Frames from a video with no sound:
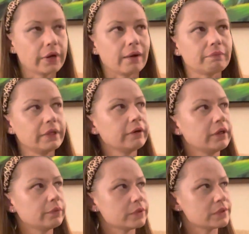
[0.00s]
I'm
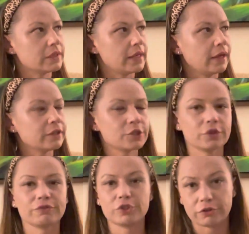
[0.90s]
hearing with the energy
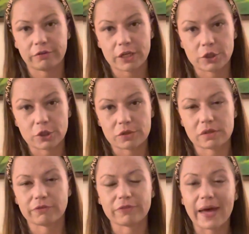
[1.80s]
of generations,
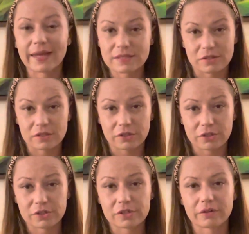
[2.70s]
of
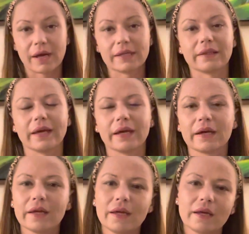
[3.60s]
ancestors, right? Like
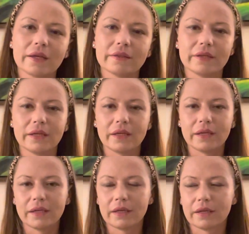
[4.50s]

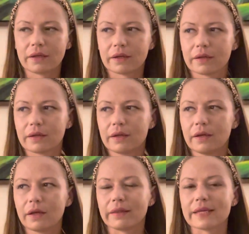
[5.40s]
the
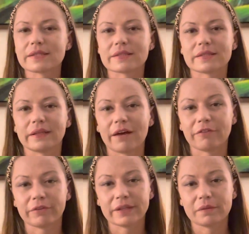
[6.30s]
lessons that have
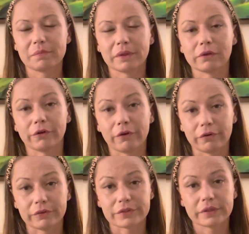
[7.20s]
already been
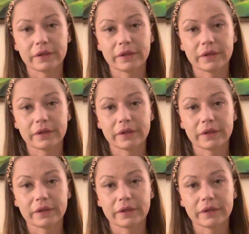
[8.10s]
learned